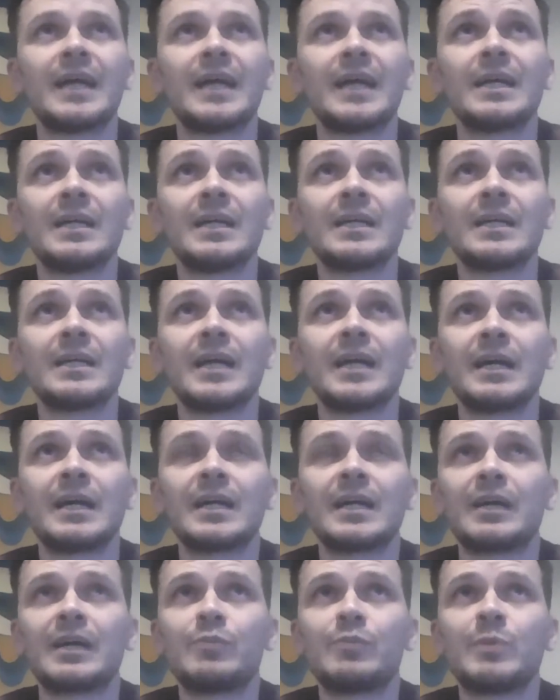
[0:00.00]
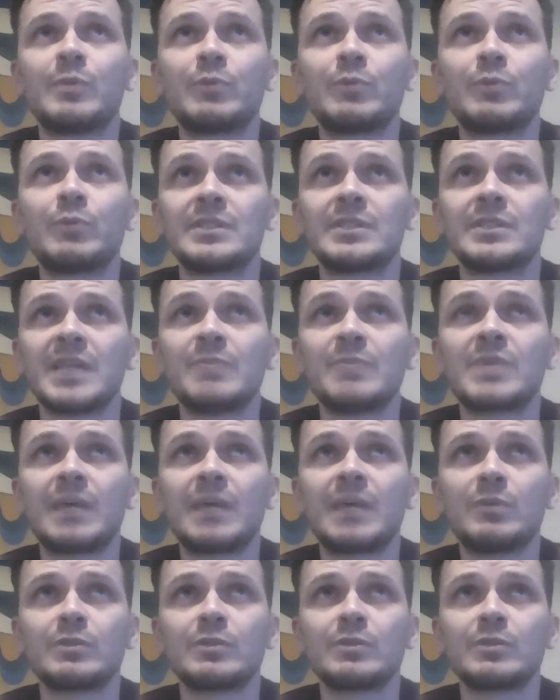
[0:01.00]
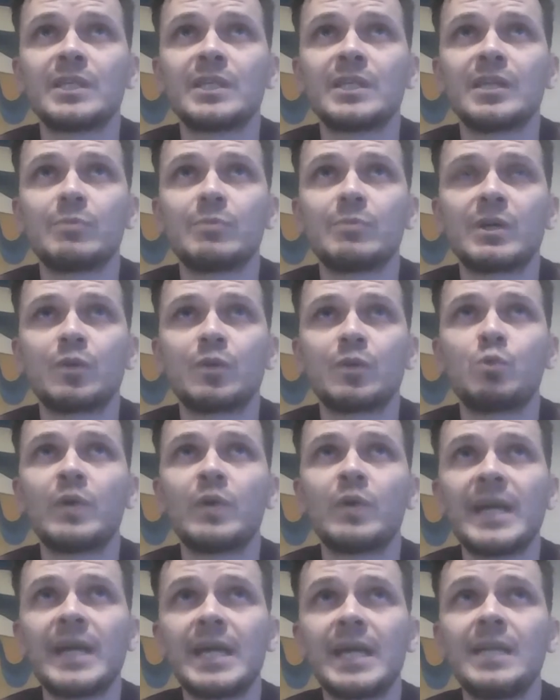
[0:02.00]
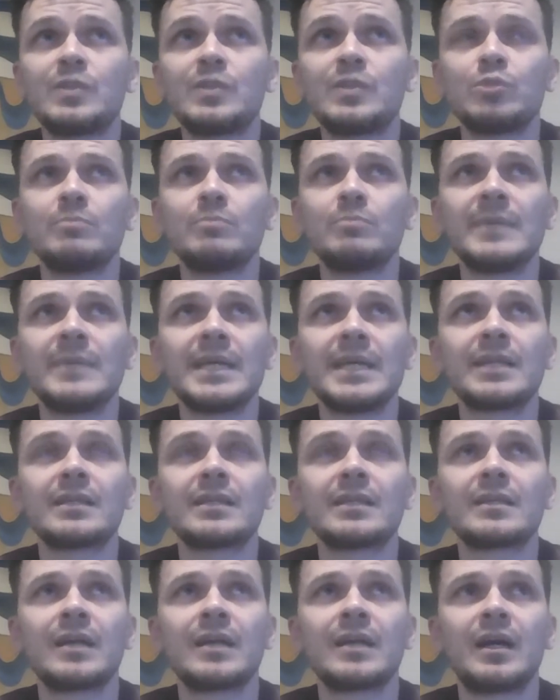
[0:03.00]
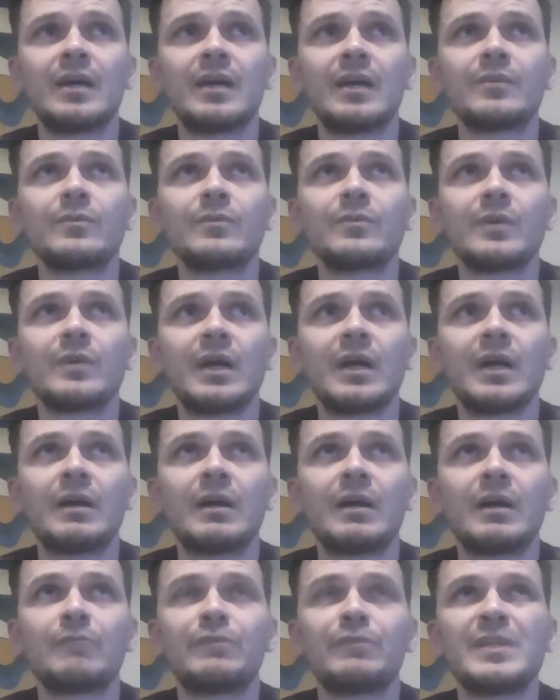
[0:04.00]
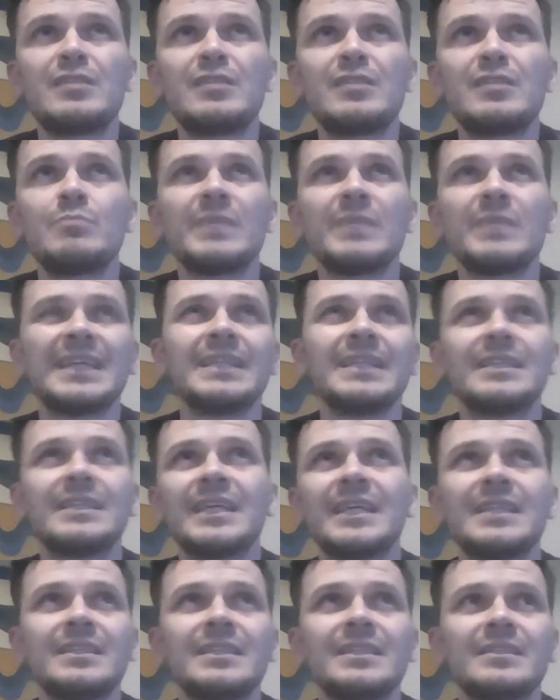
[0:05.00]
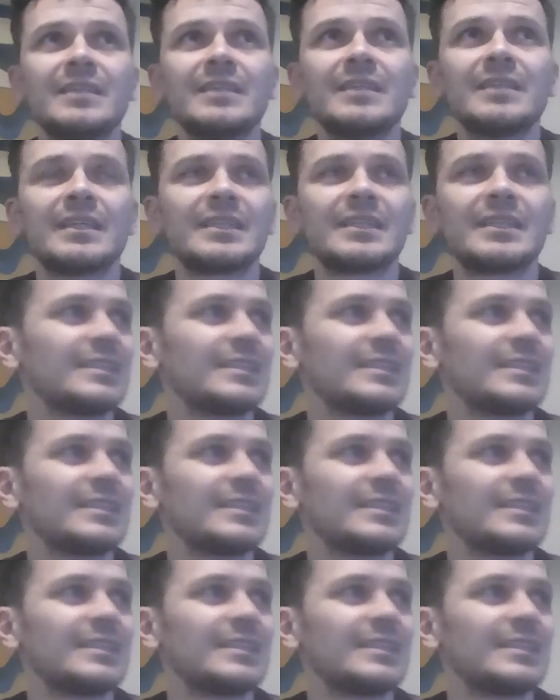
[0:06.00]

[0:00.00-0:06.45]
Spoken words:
I remember at the same time, I was thinking about a way to make a film in